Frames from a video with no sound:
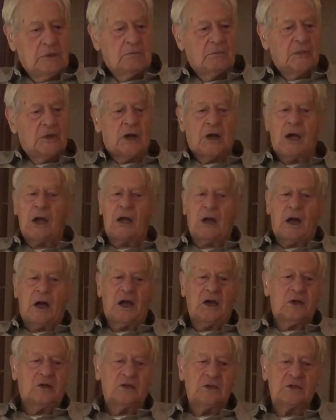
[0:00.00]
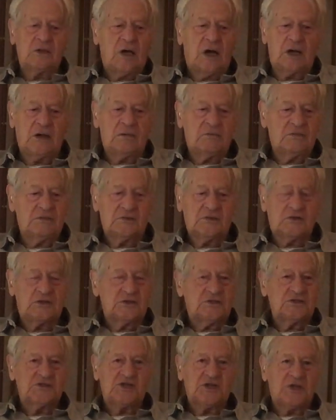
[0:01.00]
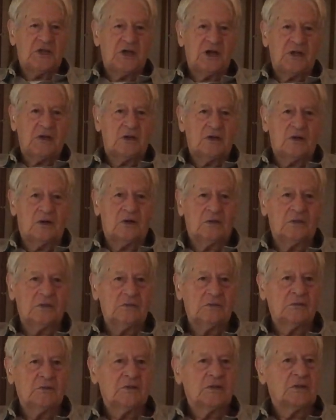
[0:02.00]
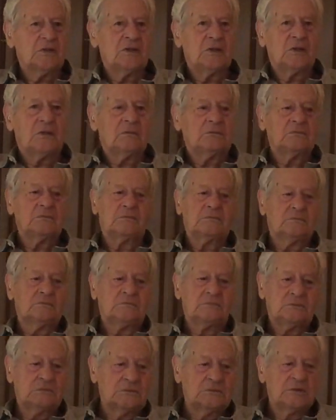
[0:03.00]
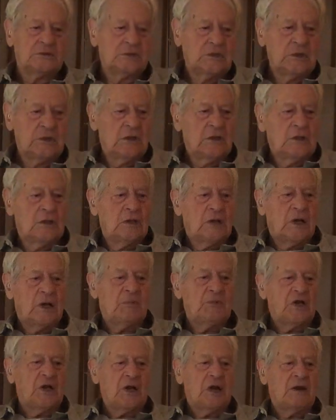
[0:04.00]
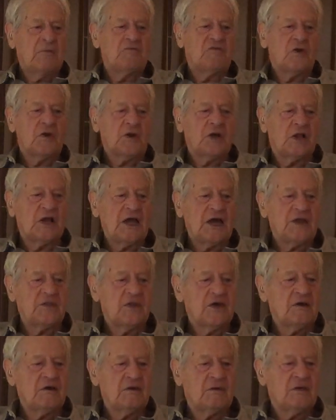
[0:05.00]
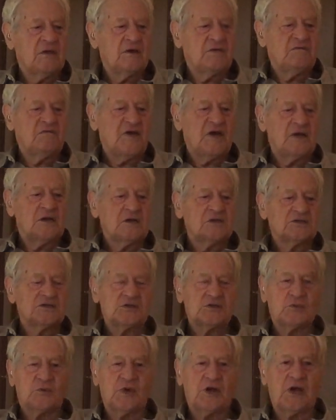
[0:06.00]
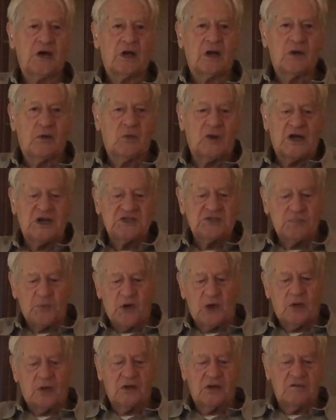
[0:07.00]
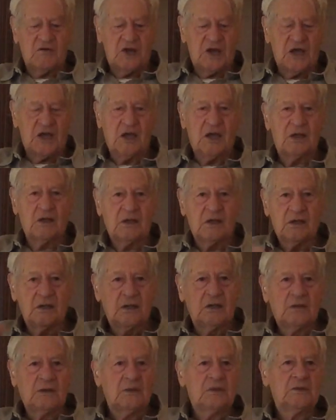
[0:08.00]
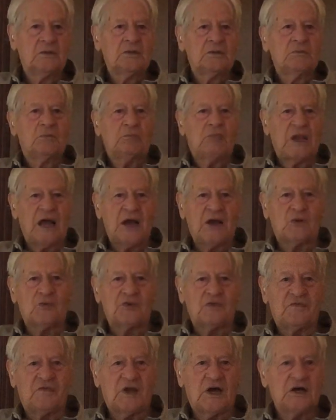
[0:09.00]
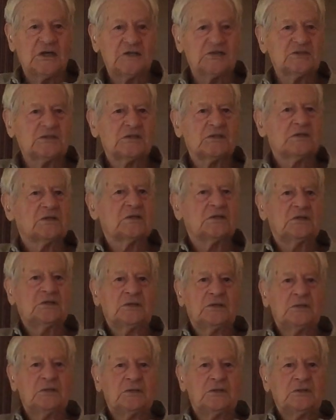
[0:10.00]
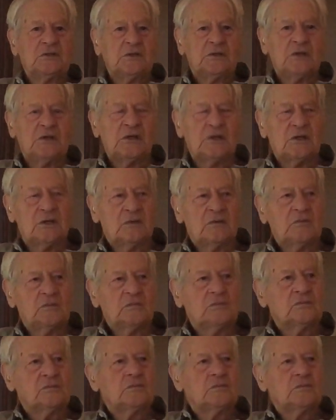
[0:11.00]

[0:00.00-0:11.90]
But I couldn't see that at all. But, I mean, I'm very glad they fed us. We got a rice ball every day, black with flies, and